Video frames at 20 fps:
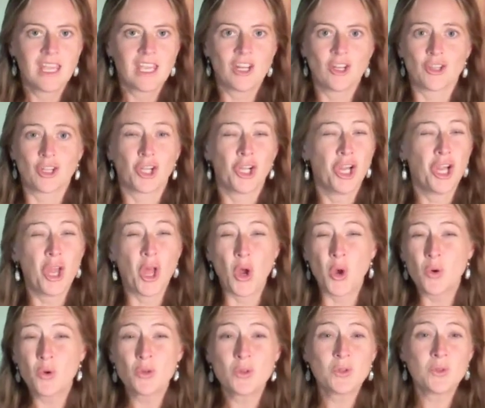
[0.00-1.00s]
The
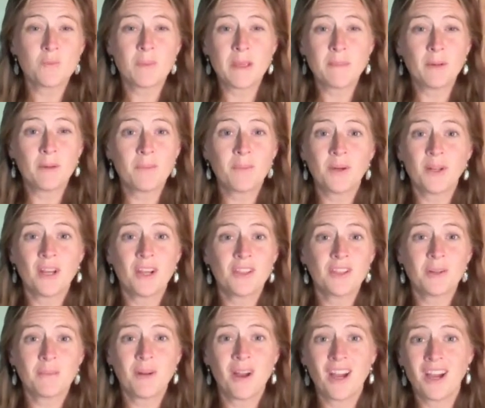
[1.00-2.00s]
clothes people put on
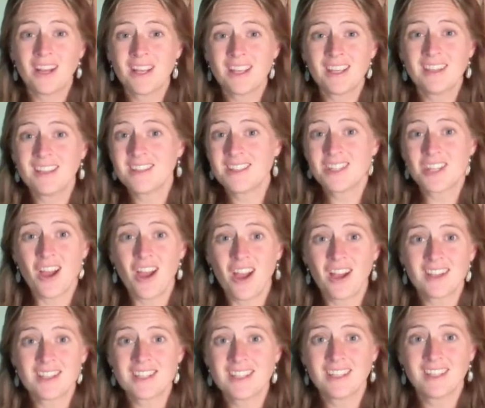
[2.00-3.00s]
their body is
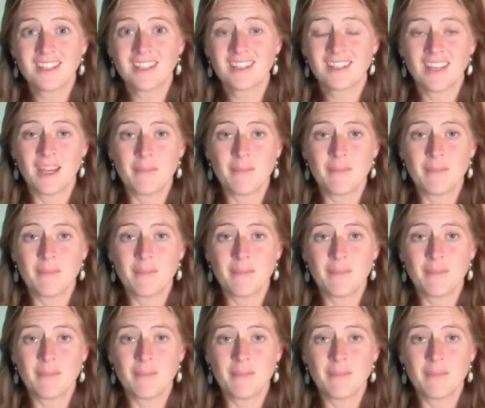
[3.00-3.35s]
toxic.